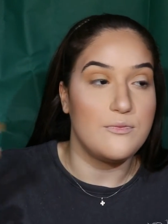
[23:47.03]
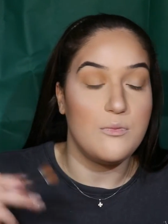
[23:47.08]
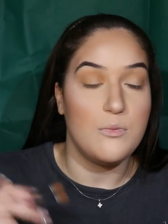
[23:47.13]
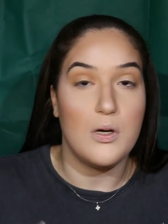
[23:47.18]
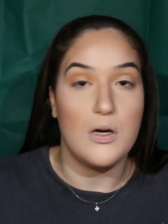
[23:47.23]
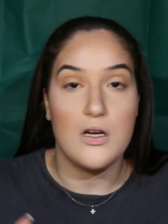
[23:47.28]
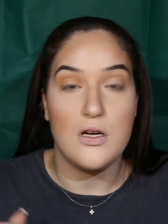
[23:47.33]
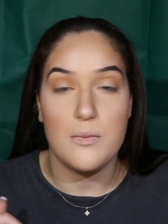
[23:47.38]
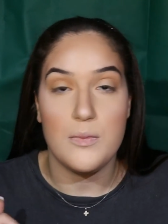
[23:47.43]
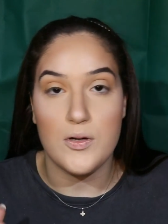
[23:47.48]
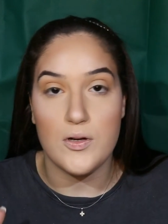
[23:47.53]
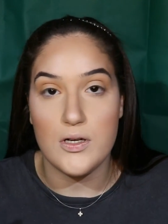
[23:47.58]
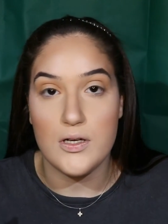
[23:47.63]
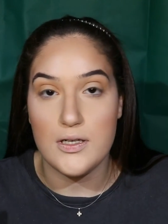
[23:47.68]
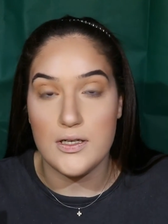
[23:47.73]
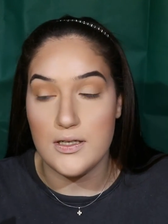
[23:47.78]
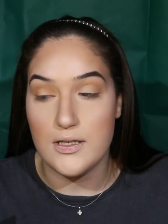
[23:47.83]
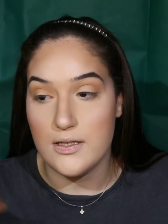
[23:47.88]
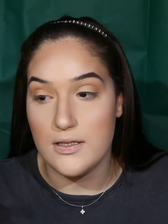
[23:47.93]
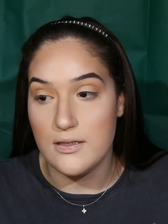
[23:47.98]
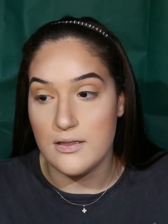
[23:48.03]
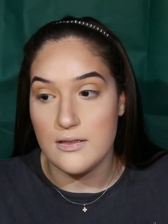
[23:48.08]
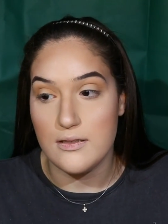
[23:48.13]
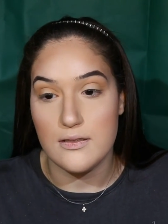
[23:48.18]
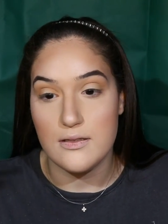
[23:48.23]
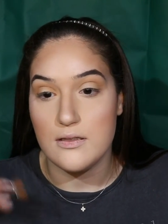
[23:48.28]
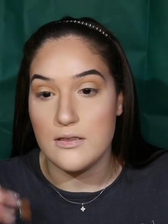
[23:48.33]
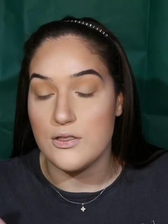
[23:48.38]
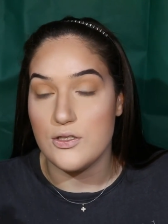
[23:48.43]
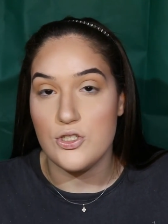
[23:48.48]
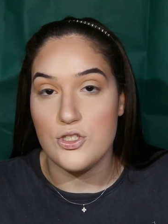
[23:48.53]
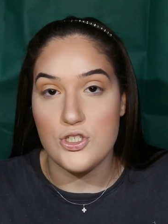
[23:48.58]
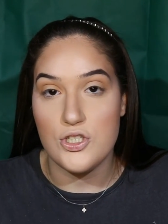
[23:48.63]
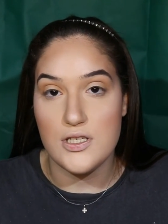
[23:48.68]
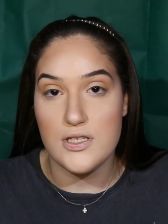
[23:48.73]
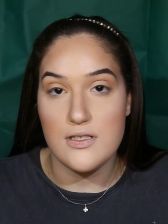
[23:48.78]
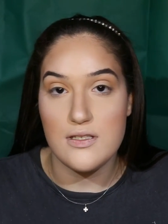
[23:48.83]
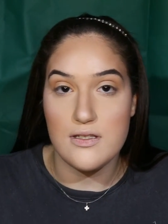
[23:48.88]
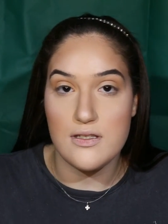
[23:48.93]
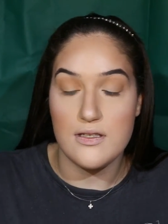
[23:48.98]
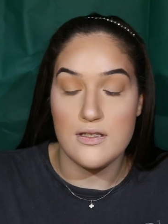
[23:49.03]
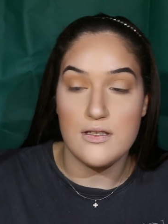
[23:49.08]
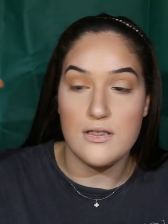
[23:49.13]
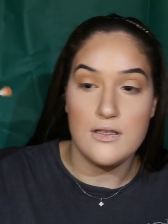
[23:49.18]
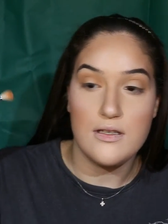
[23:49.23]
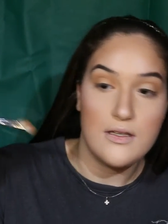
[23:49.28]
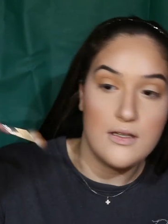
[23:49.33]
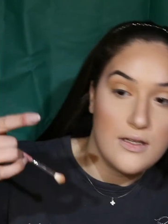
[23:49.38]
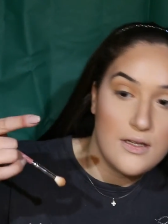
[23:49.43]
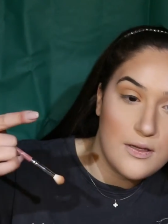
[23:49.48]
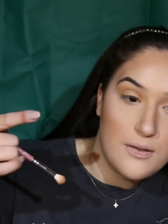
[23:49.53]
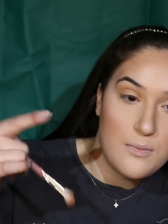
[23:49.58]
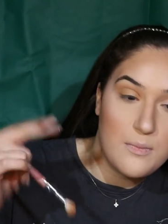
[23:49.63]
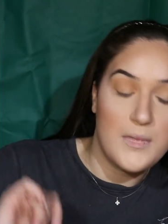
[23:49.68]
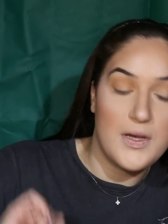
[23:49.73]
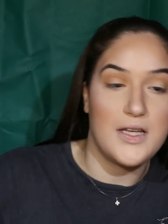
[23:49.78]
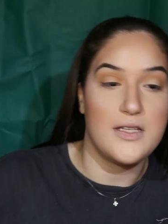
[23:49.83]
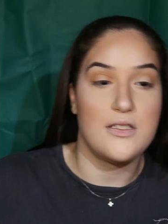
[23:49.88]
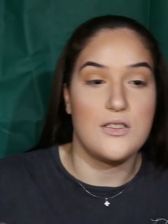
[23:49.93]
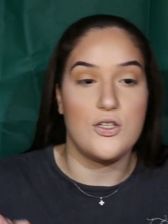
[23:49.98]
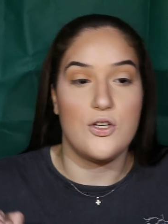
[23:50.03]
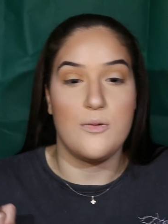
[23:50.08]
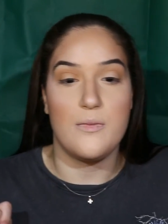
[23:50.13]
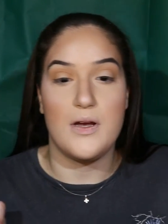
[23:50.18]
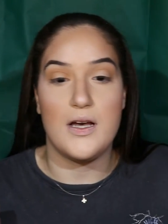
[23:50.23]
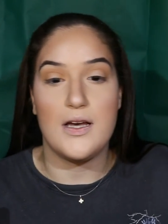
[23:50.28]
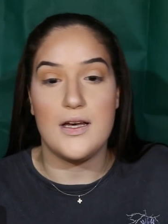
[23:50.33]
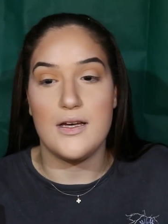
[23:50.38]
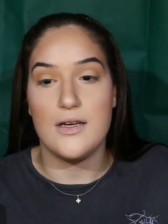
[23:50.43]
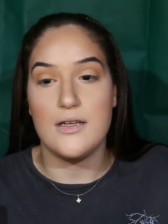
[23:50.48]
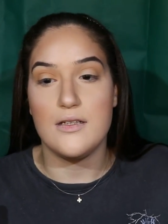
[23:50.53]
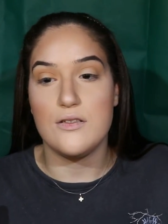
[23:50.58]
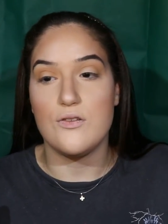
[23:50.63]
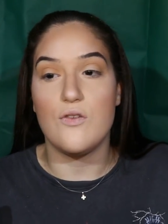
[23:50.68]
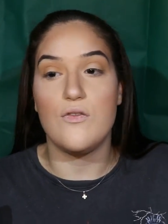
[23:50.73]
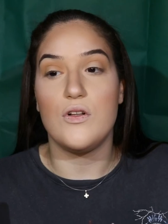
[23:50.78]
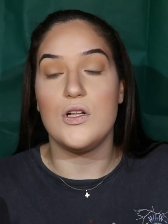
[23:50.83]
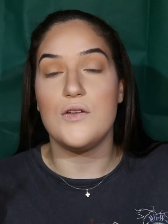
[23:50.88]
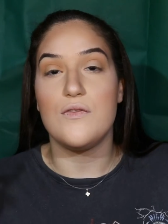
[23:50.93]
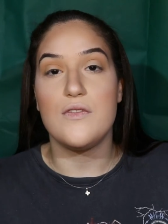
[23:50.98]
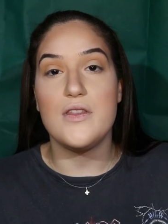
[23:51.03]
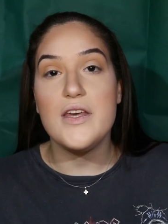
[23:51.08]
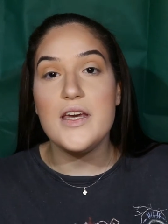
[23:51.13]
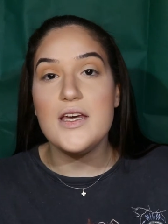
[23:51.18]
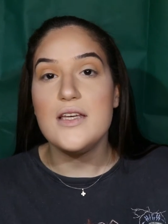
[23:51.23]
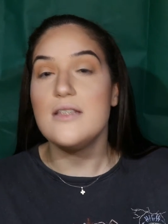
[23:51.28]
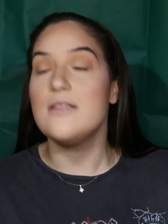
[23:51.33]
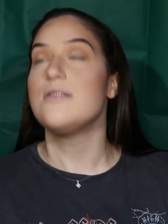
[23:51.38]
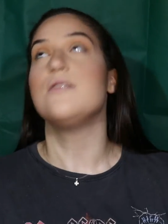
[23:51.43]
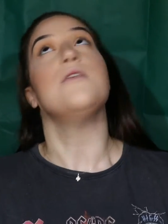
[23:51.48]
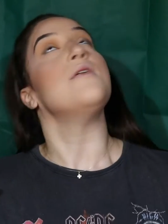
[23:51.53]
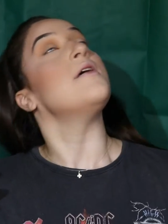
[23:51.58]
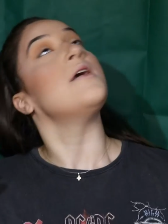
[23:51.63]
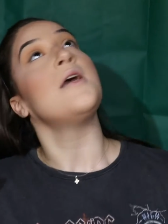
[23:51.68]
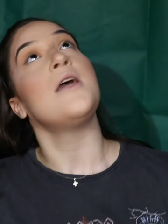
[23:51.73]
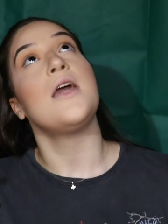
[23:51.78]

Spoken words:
Barbara, she's the mastermind of all of this.